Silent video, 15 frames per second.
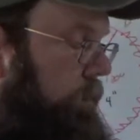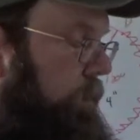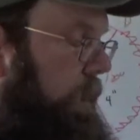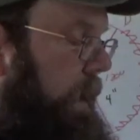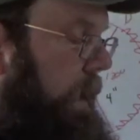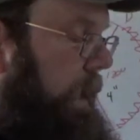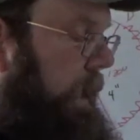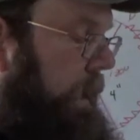
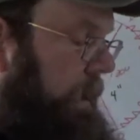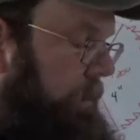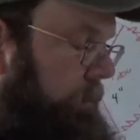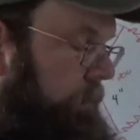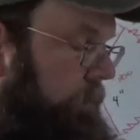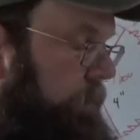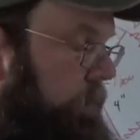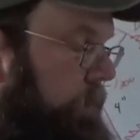pi,
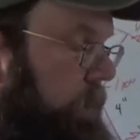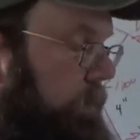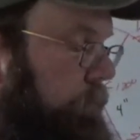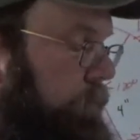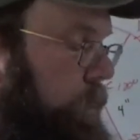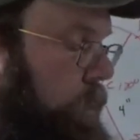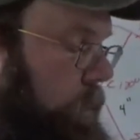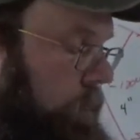
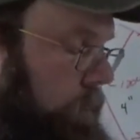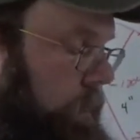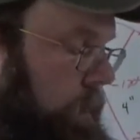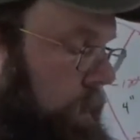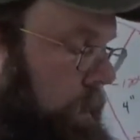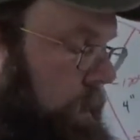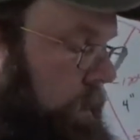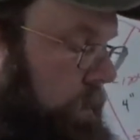boom,
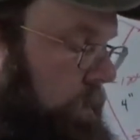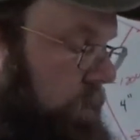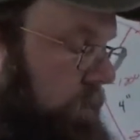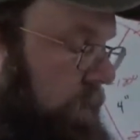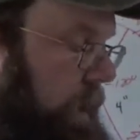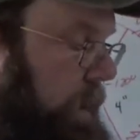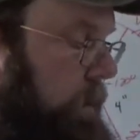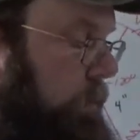
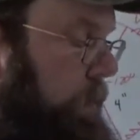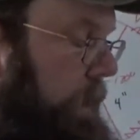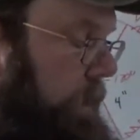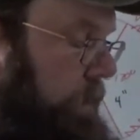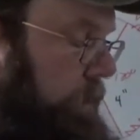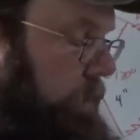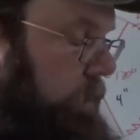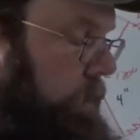divided
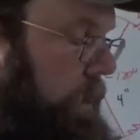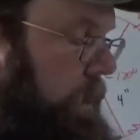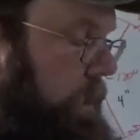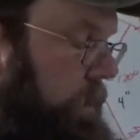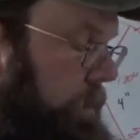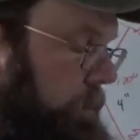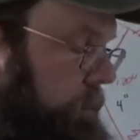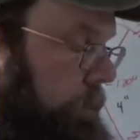by
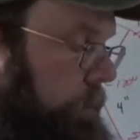3,